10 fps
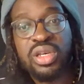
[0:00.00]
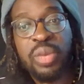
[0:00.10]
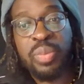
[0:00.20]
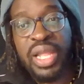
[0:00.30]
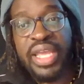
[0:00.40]

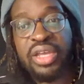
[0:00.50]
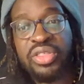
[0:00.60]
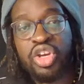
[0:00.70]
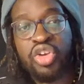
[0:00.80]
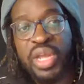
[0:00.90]
a player
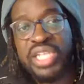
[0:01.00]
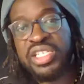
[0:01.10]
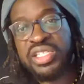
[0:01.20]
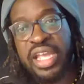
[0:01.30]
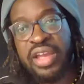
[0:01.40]
the
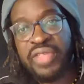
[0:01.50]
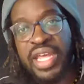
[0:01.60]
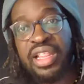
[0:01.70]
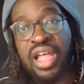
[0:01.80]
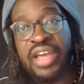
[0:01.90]
greatest day of
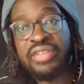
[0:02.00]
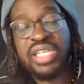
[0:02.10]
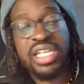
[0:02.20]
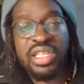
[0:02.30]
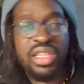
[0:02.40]
their lives,
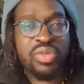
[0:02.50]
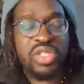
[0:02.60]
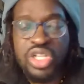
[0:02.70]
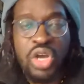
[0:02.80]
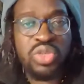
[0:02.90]
and there
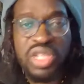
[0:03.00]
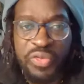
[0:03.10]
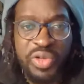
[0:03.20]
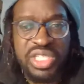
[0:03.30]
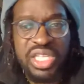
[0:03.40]
was no
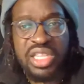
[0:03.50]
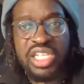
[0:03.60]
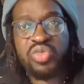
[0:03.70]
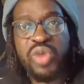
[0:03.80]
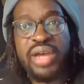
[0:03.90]
difference in
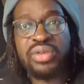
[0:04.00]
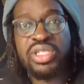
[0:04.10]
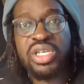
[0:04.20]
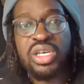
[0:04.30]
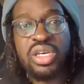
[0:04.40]
this
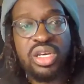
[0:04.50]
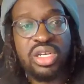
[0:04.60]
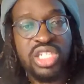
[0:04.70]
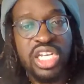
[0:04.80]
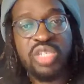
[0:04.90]
round.
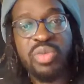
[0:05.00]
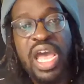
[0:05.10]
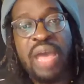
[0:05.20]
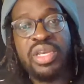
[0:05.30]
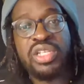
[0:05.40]
Jason
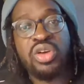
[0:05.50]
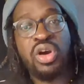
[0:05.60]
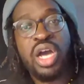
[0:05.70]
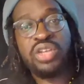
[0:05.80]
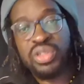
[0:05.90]
Mohammed got
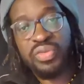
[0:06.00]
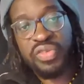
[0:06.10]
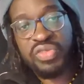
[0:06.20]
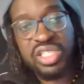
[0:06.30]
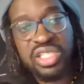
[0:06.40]

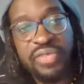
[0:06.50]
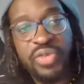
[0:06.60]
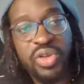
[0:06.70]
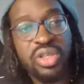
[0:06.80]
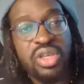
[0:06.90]

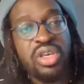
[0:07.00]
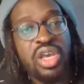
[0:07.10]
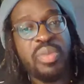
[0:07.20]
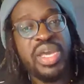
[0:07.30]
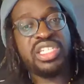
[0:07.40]
157.
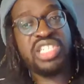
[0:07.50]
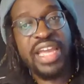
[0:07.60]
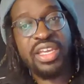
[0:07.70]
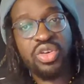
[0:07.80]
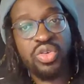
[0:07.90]
Amir
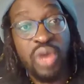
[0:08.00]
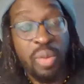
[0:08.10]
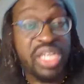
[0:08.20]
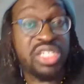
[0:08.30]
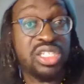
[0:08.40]
Jangu, I
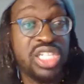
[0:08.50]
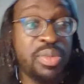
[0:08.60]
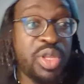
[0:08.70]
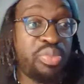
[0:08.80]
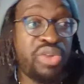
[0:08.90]
mentioned
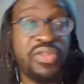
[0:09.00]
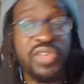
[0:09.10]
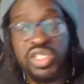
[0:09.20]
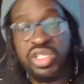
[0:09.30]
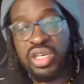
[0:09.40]
him in the
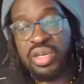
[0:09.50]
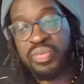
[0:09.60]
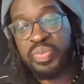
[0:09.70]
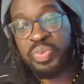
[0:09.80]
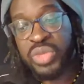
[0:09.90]
previous
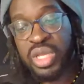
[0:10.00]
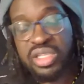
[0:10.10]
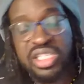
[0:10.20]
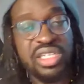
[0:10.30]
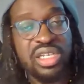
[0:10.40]

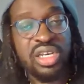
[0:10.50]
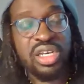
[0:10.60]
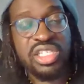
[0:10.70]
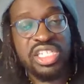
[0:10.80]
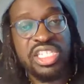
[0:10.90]

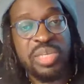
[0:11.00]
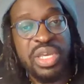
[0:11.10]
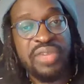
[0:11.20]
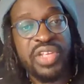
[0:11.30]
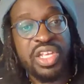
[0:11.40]

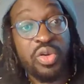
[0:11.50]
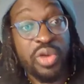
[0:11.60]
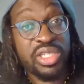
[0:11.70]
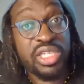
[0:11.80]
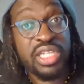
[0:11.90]
CCP video
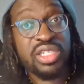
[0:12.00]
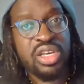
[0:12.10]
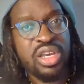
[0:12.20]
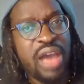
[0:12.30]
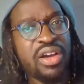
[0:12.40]
where I said,
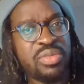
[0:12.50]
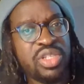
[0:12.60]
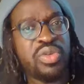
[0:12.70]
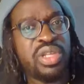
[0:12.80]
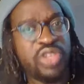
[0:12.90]
how
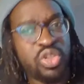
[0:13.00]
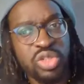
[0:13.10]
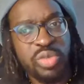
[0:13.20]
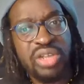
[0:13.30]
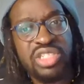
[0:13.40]
comes no one ever
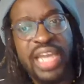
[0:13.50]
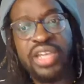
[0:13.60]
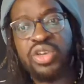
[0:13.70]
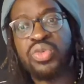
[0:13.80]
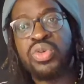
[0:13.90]
talks about
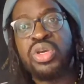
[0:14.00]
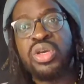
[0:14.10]
Jangu?